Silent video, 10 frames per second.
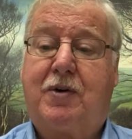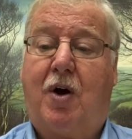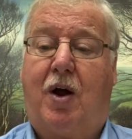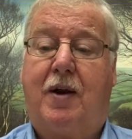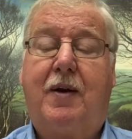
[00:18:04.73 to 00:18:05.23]

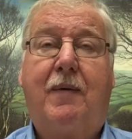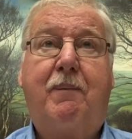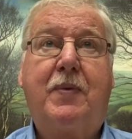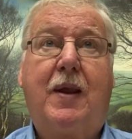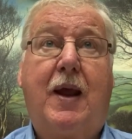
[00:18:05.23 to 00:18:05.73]
God.
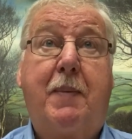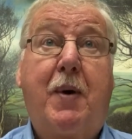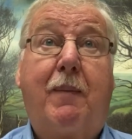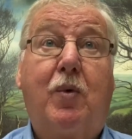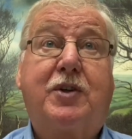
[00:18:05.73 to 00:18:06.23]

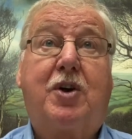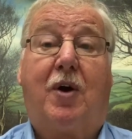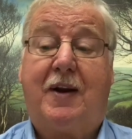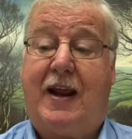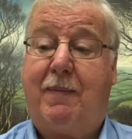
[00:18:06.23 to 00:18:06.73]
Abram was
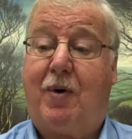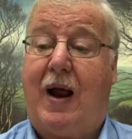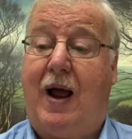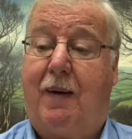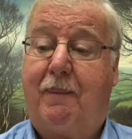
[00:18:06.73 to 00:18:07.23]
called
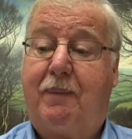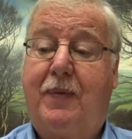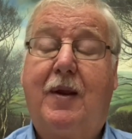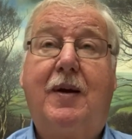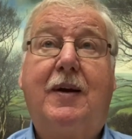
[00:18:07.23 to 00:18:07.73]
Abraham.
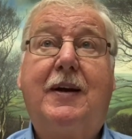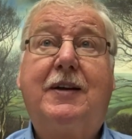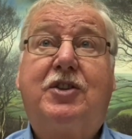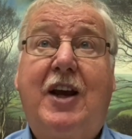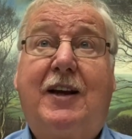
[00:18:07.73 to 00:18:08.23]

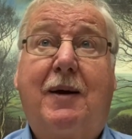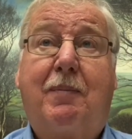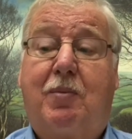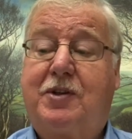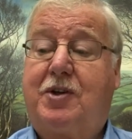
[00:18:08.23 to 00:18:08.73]

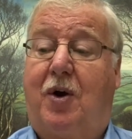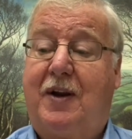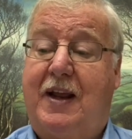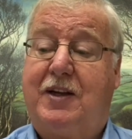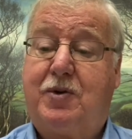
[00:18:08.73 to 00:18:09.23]
Jacob was
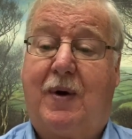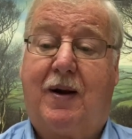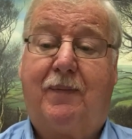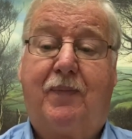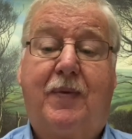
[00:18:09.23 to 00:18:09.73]
called
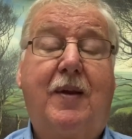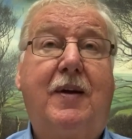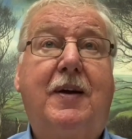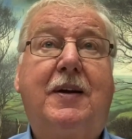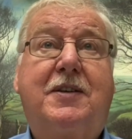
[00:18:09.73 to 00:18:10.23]
Israel.
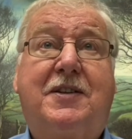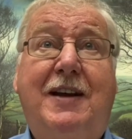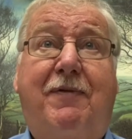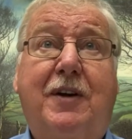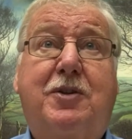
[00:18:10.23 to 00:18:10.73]

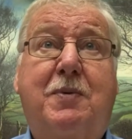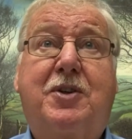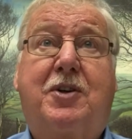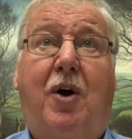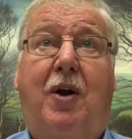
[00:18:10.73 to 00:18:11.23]
Cephas
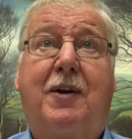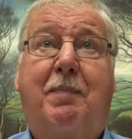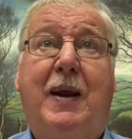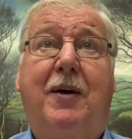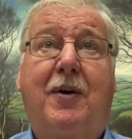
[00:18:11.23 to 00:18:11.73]
was called
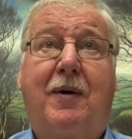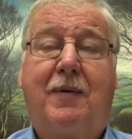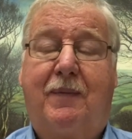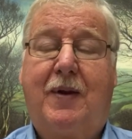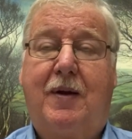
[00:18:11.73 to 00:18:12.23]
Peter.
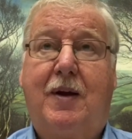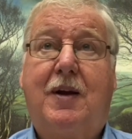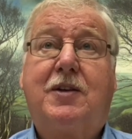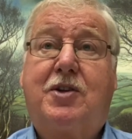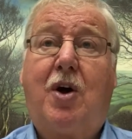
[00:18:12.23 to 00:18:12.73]

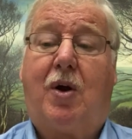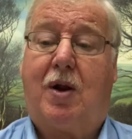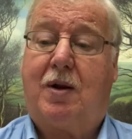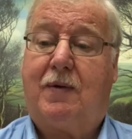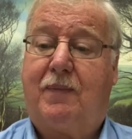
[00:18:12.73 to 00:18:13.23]

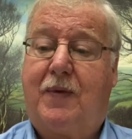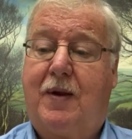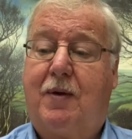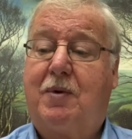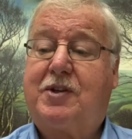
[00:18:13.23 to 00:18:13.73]
Saul
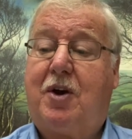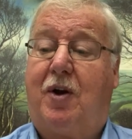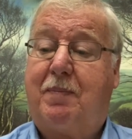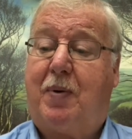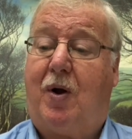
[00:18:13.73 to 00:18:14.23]
was
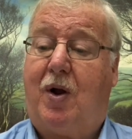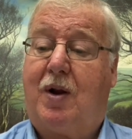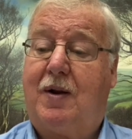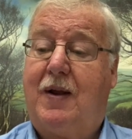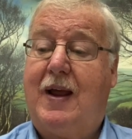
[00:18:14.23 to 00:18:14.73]
called
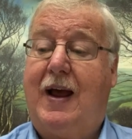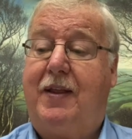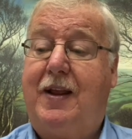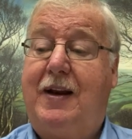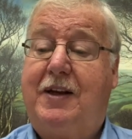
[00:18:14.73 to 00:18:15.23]
Paul
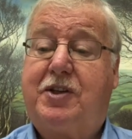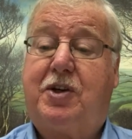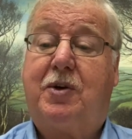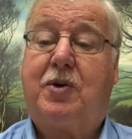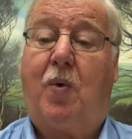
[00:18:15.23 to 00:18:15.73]
and the list
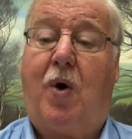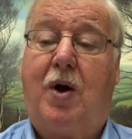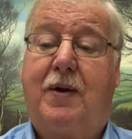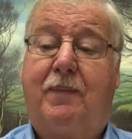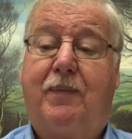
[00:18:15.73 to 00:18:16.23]
could go
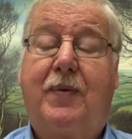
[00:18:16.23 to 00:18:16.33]
on.